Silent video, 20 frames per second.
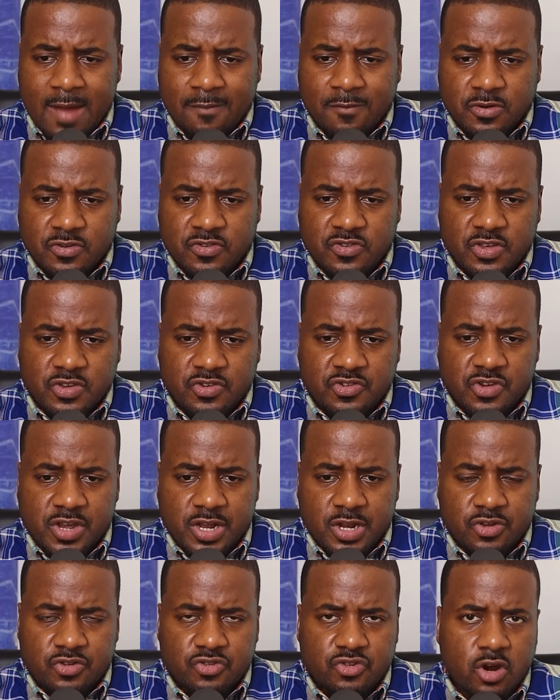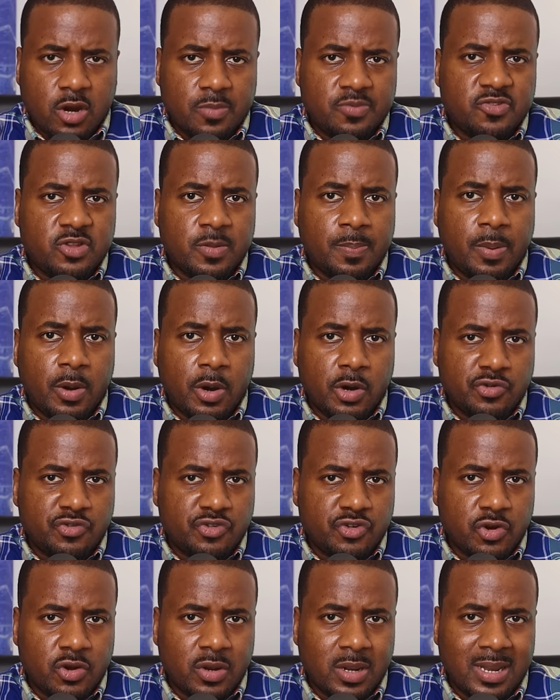ever since Shannon Sharpe's
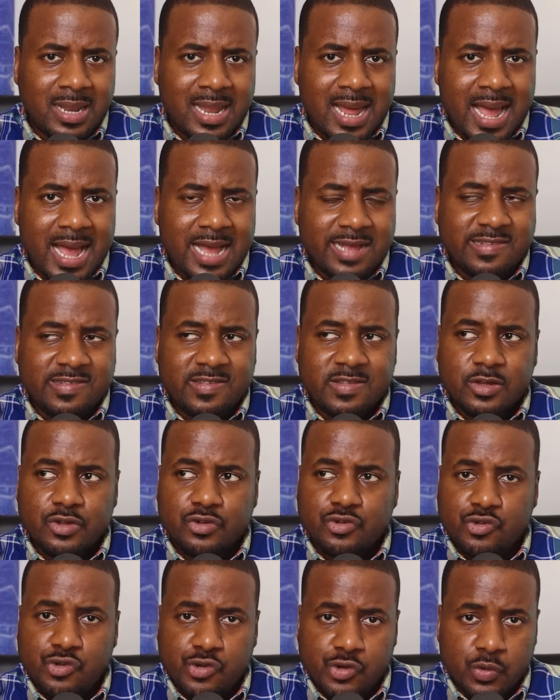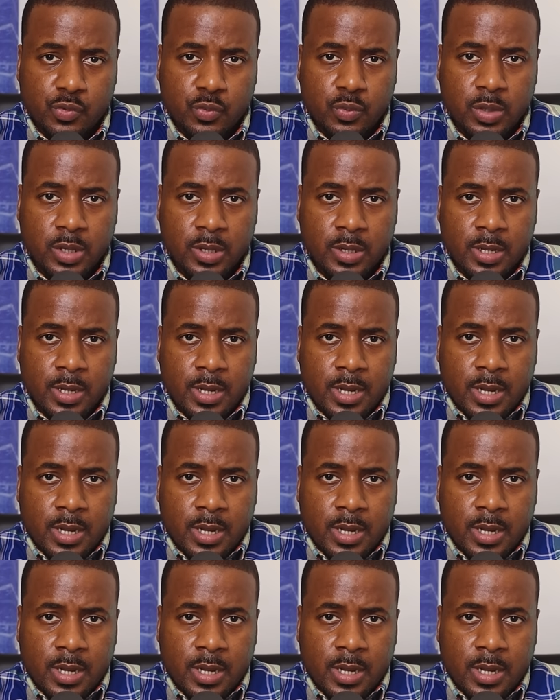departure last June,